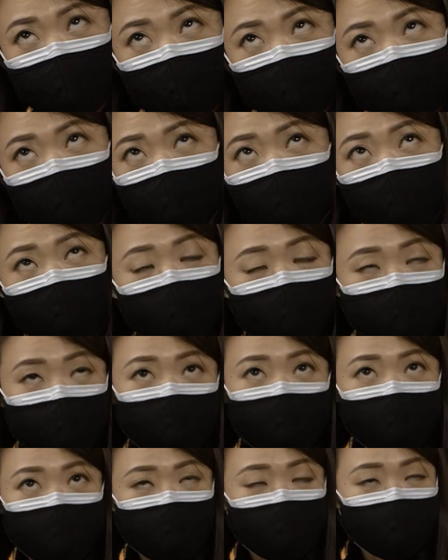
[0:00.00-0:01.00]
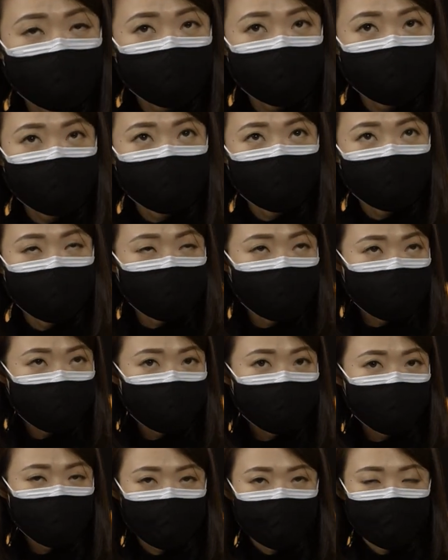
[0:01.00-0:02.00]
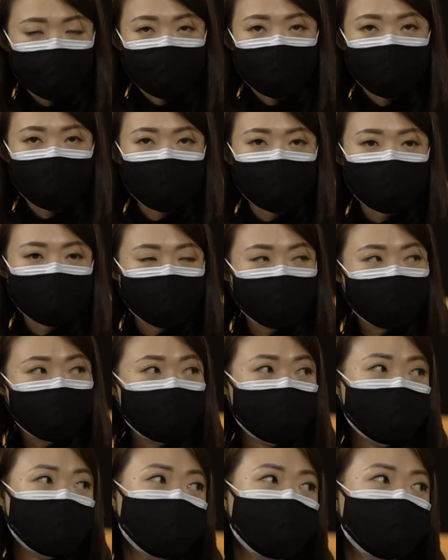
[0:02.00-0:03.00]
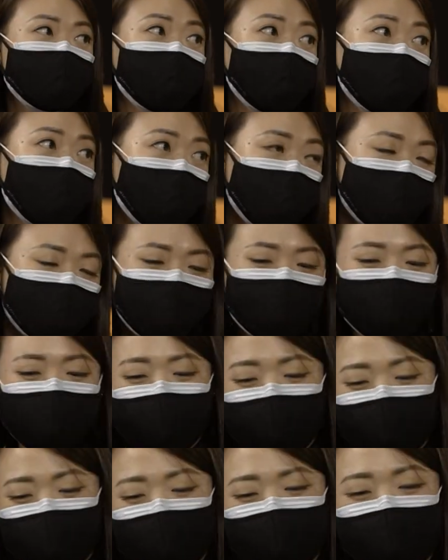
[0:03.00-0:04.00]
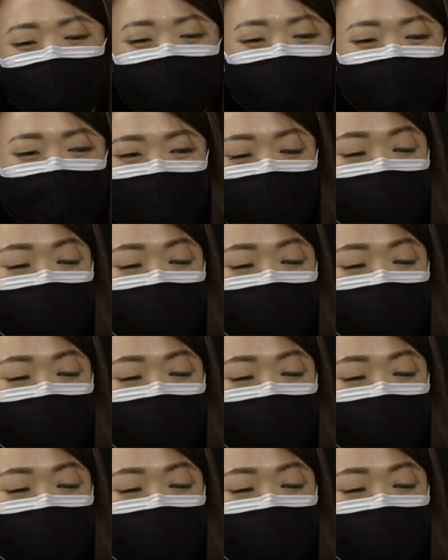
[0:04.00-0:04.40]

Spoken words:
30 over murals in 1 year. But then